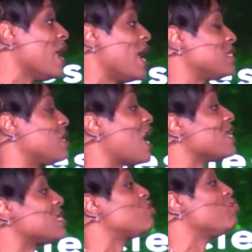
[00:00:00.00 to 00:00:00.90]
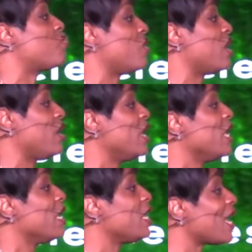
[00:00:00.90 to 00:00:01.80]
as an answer to prayer.
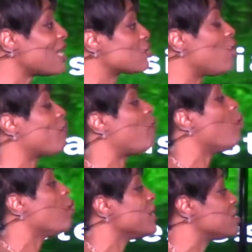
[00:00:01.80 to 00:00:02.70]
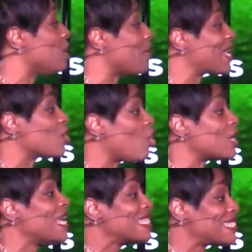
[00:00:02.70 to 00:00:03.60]
He asked God for wisdom, and God
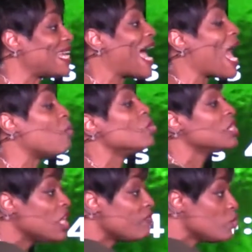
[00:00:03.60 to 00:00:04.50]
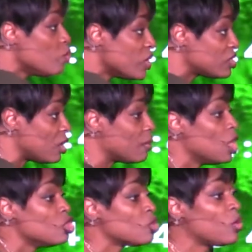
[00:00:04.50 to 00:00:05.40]
said, "I will give you wisdom."
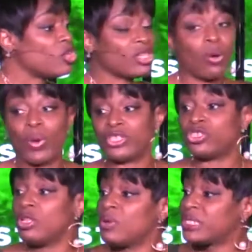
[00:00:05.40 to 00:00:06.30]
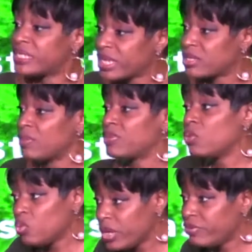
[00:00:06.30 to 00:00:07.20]
So we know that when Solomon says
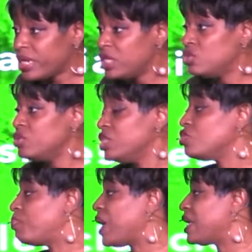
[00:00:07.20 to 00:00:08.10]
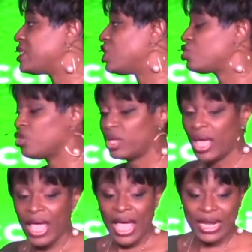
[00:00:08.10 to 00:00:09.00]
something, we really do need to pay attention.
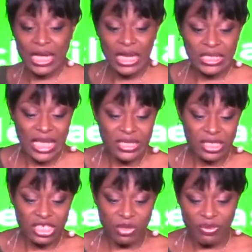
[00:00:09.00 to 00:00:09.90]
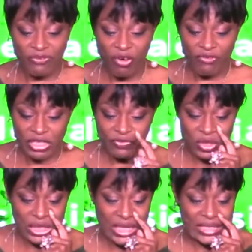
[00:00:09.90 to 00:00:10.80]
And Ecclesiastes chapter 4, verse 4
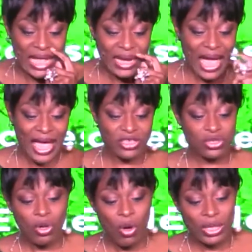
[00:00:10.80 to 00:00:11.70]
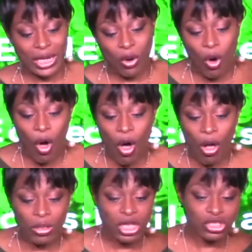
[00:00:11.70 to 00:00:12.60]
says, "Then I saw that
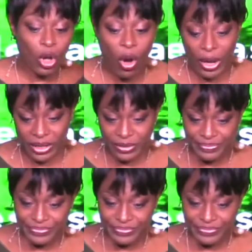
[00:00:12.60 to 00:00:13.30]
all toil